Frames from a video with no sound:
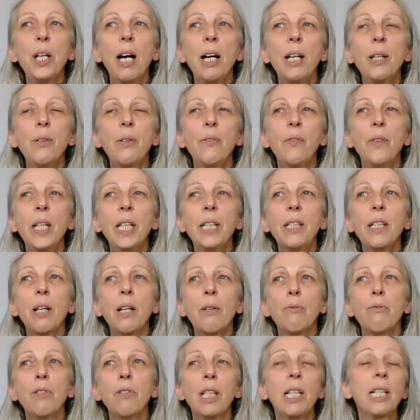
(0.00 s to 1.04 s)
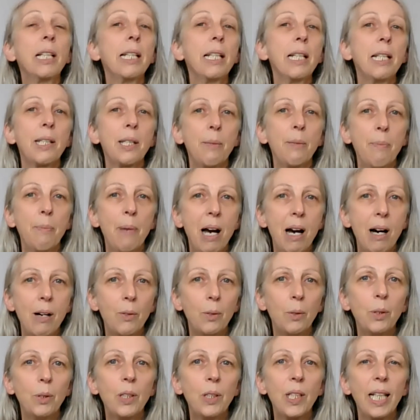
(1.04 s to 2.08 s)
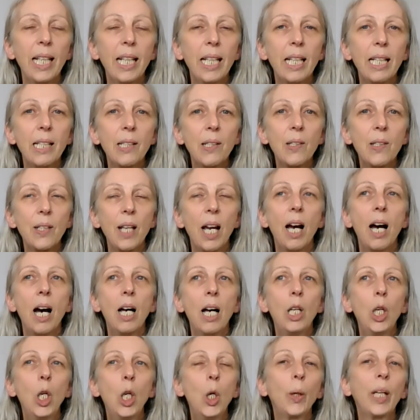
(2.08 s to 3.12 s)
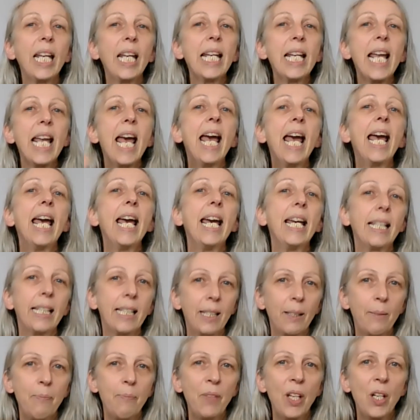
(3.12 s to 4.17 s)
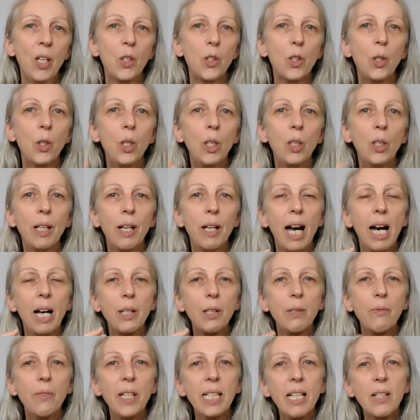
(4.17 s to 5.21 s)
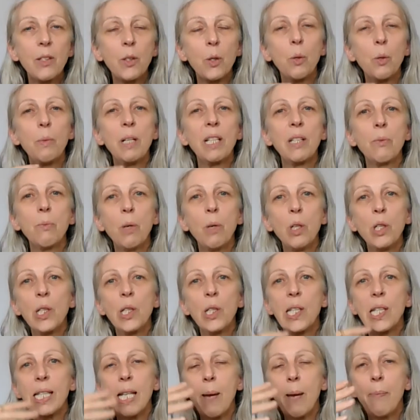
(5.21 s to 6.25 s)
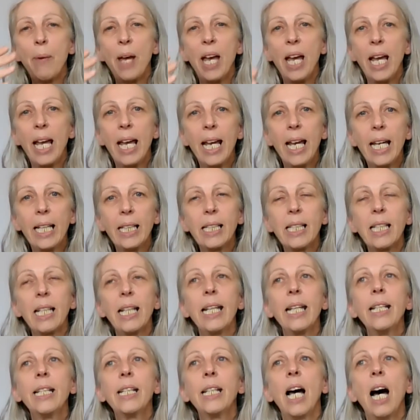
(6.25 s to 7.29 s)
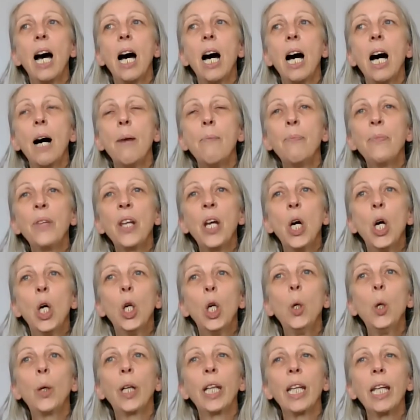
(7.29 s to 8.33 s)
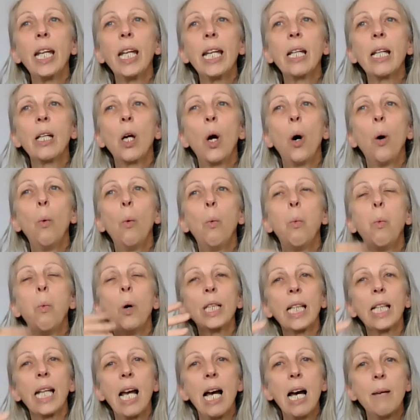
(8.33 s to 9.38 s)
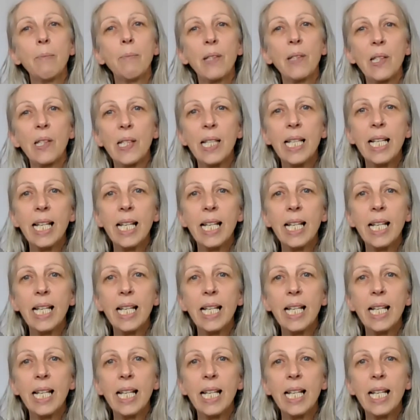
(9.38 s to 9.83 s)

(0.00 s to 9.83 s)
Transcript: Ayurveda really is about is looking ahead. So Ayurveda is always one step ahead in looking what comes